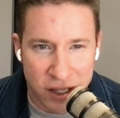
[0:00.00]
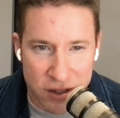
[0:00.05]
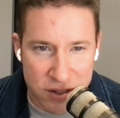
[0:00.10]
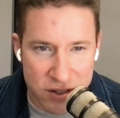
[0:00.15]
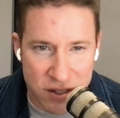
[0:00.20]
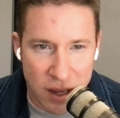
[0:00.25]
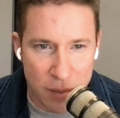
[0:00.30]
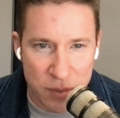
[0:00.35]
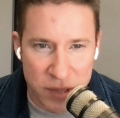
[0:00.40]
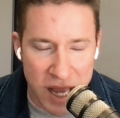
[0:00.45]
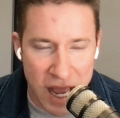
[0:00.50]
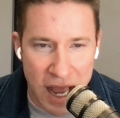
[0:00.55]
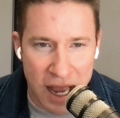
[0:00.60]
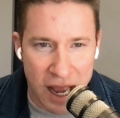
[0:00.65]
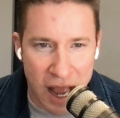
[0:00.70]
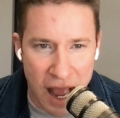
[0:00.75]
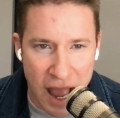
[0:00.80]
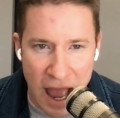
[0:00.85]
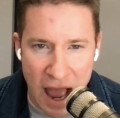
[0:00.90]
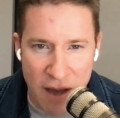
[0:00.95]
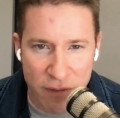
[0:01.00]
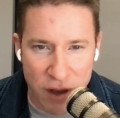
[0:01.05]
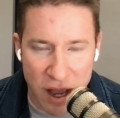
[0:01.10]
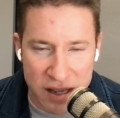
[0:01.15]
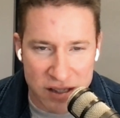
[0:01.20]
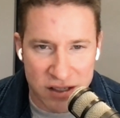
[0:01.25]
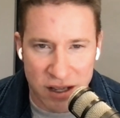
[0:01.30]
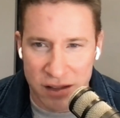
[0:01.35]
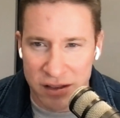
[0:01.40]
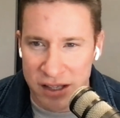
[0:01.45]
someday I
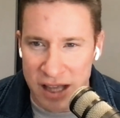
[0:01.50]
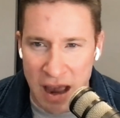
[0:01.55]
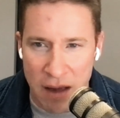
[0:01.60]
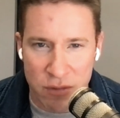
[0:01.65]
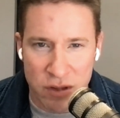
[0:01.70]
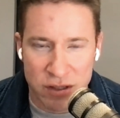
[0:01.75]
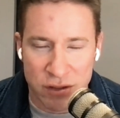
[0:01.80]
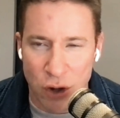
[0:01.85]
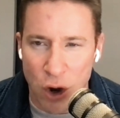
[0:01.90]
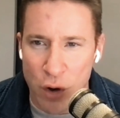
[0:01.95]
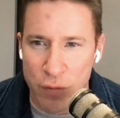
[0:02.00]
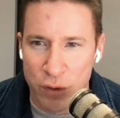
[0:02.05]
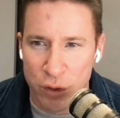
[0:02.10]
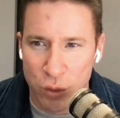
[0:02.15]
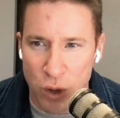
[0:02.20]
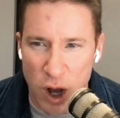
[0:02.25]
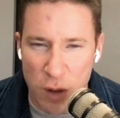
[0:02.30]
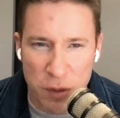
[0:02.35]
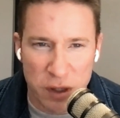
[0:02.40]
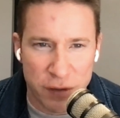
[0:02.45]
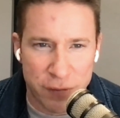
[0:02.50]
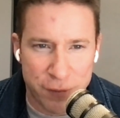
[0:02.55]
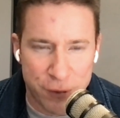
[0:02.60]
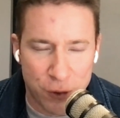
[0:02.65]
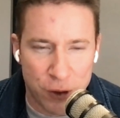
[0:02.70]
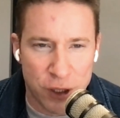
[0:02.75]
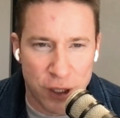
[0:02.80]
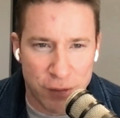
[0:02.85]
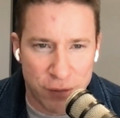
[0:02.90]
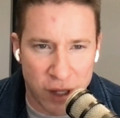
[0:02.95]
suddenly have this overwhelming
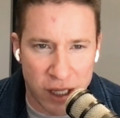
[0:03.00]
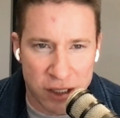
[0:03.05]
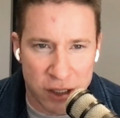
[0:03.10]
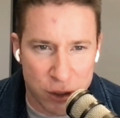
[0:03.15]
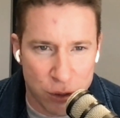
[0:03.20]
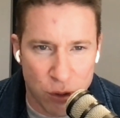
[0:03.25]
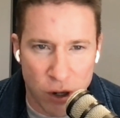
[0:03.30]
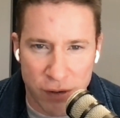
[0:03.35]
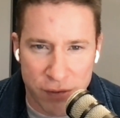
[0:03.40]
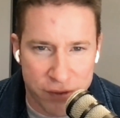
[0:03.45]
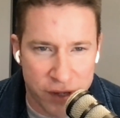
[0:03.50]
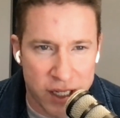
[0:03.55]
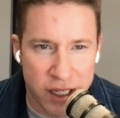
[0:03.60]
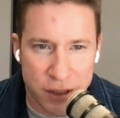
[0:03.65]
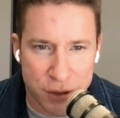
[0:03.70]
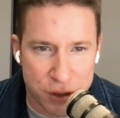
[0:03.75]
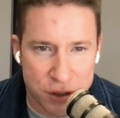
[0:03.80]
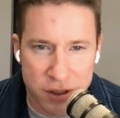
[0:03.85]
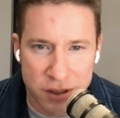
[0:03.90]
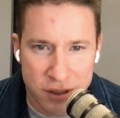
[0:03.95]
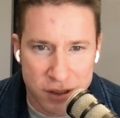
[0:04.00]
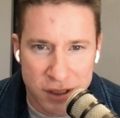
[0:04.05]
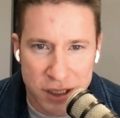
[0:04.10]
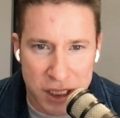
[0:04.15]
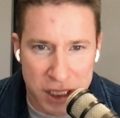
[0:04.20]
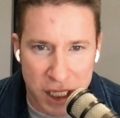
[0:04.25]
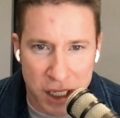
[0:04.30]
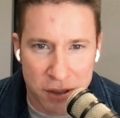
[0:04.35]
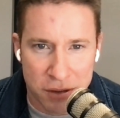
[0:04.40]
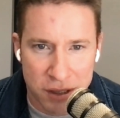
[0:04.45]
feeling of like, you are finished,
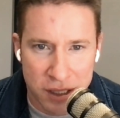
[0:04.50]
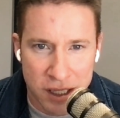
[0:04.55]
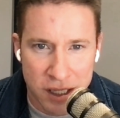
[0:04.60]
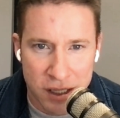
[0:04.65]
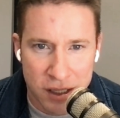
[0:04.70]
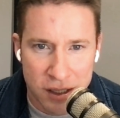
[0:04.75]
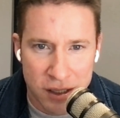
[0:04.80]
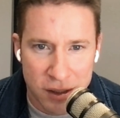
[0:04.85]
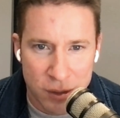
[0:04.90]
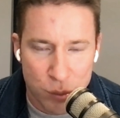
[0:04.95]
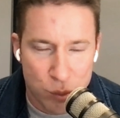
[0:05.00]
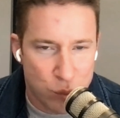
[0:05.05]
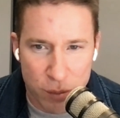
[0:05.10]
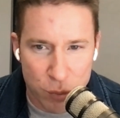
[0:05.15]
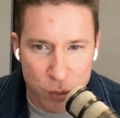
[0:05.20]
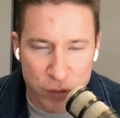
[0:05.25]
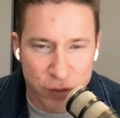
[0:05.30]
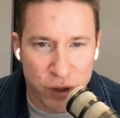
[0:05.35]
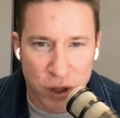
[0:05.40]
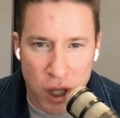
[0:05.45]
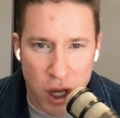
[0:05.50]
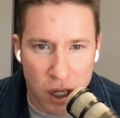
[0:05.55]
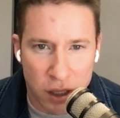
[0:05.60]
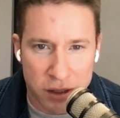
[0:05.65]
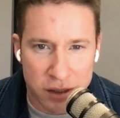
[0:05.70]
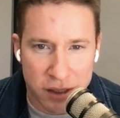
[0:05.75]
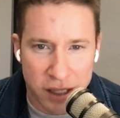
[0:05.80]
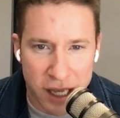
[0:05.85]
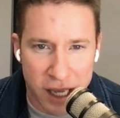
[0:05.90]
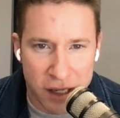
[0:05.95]
you know, move
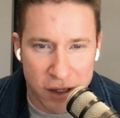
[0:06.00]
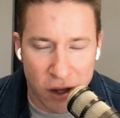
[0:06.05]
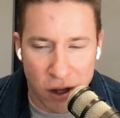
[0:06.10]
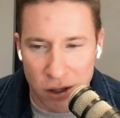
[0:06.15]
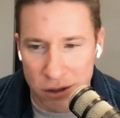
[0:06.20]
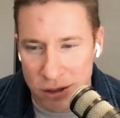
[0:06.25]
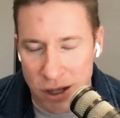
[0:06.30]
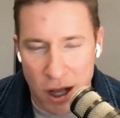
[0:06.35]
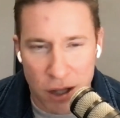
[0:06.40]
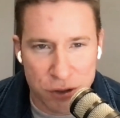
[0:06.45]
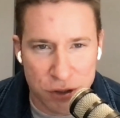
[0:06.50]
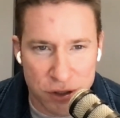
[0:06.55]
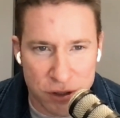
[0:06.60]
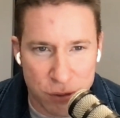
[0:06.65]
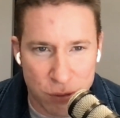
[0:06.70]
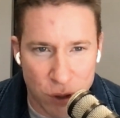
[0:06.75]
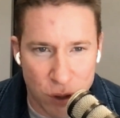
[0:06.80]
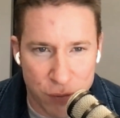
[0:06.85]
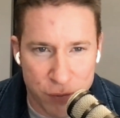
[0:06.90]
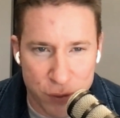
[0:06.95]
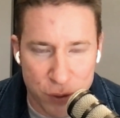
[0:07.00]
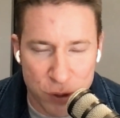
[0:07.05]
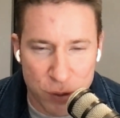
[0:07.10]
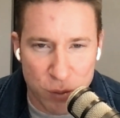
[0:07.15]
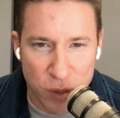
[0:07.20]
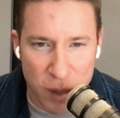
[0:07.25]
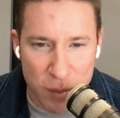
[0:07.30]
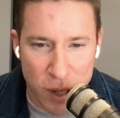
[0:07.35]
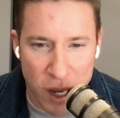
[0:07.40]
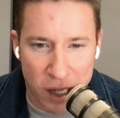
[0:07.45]
along, and I'll just grow food in
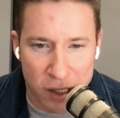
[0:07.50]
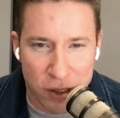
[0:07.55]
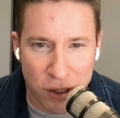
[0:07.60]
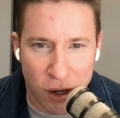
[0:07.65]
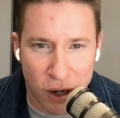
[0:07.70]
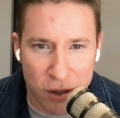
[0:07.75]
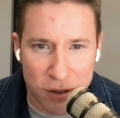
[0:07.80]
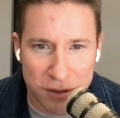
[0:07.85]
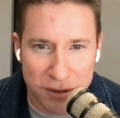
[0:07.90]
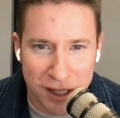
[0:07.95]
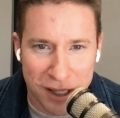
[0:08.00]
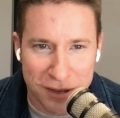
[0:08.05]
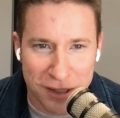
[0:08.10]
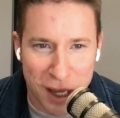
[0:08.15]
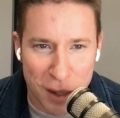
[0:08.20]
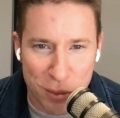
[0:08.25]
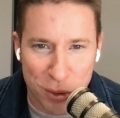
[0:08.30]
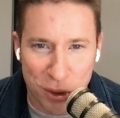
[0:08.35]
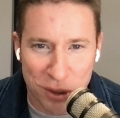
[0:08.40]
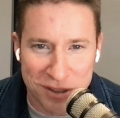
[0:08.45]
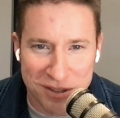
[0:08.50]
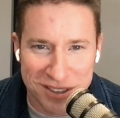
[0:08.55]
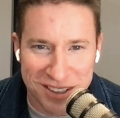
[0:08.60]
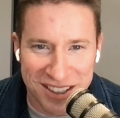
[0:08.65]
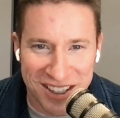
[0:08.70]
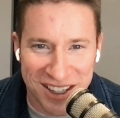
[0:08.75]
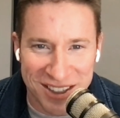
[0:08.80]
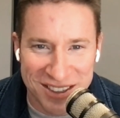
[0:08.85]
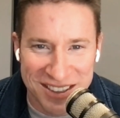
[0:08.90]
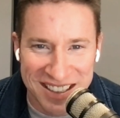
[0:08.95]
my backyard at that point, you
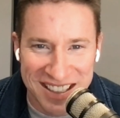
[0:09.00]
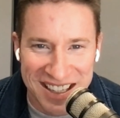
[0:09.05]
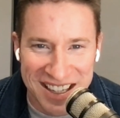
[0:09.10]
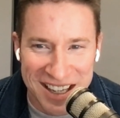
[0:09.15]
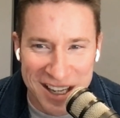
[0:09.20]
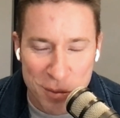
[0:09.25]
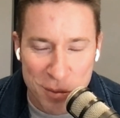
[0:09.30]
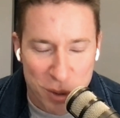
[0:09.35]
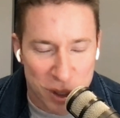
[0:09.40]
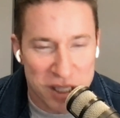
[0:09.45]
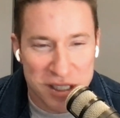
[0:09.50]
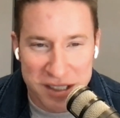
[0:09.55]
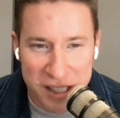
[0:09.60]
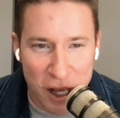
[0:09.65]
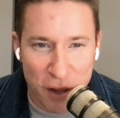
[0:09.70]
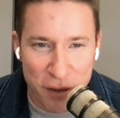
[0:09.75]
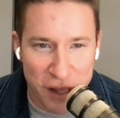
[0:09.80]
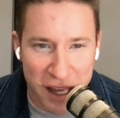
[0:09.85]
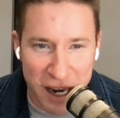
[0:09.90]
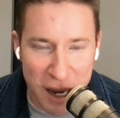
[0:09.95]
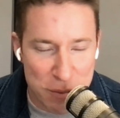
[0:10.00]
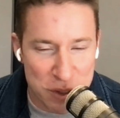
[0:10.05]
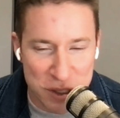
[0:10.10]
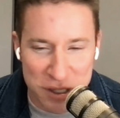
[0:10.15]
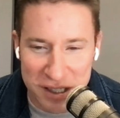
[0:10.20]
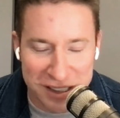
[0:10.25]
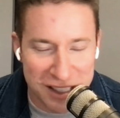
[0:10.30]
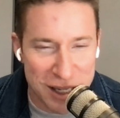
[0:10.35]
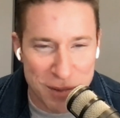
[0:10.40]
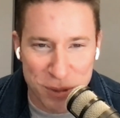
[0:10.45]
know. But until then, I'm
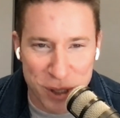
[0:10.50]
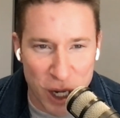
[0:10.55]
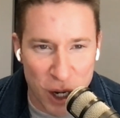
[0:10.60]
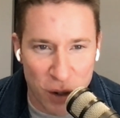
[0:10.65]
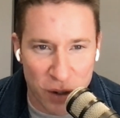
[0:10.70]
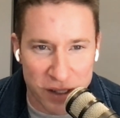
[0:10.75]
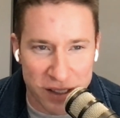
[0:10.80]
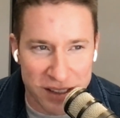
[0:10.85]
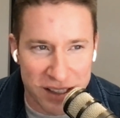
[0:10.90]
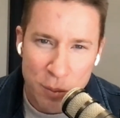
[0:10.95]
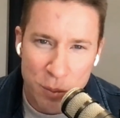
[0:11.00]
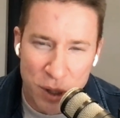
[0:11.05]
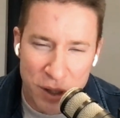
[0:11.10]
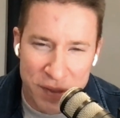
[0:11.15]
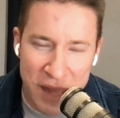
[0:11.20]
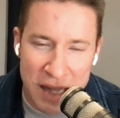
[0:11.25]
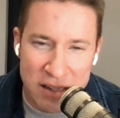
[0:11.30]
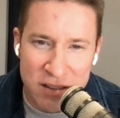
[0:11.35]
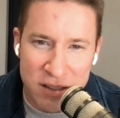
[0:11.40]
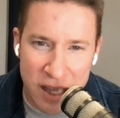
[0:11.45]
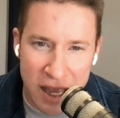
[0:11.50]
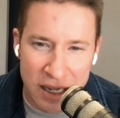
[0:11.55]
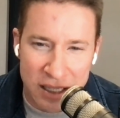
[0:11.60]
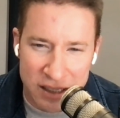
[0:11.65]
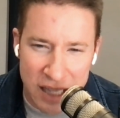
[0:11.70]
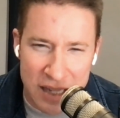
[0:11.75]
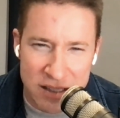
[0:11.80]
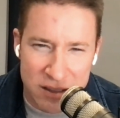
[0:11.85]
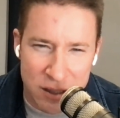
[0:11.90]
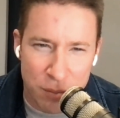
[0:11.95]
just going to keep going. But that's
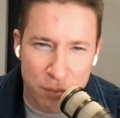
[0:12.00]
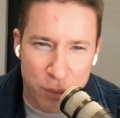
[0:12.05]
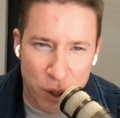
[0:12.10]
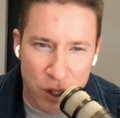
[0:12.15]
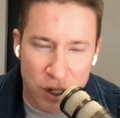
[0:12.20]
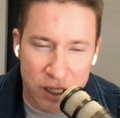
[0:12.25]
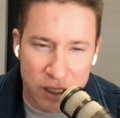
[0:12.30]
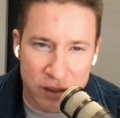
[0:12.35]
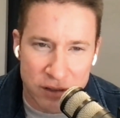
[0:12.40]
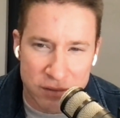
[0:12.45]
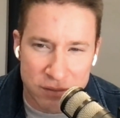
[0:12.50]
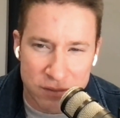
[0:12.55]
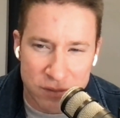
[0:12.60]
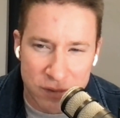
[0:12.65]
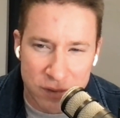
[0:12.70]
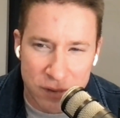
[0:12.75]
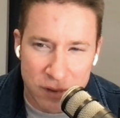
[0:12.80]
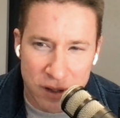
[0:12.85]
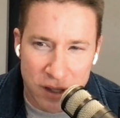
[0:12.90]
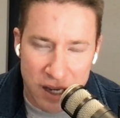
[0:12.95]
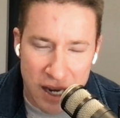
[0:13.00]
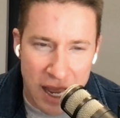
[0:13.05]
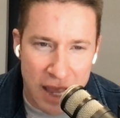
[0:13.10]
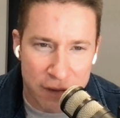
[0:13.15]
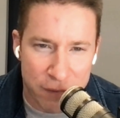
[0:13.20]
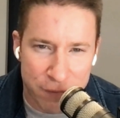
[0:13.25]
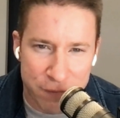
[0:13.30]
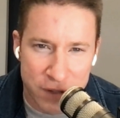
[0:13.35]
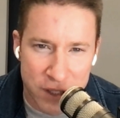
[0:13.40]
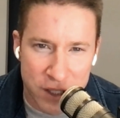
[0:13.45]
the burning that
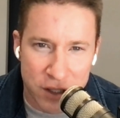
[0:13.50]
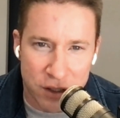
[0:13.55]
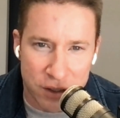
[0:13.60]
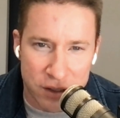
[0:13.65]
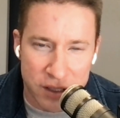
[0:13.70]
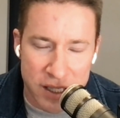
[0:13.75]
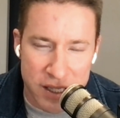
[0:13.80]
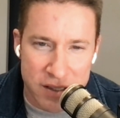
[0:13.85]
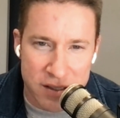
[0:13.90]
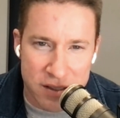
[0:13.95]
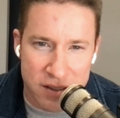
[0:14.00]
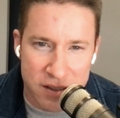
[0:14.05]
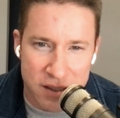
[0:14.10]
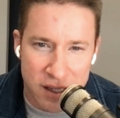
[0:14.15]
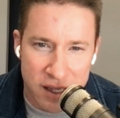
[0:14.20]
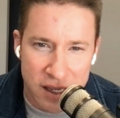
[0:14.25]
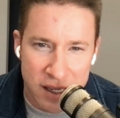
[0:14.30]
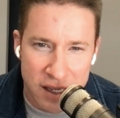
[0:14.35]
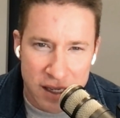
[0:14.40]
I feel is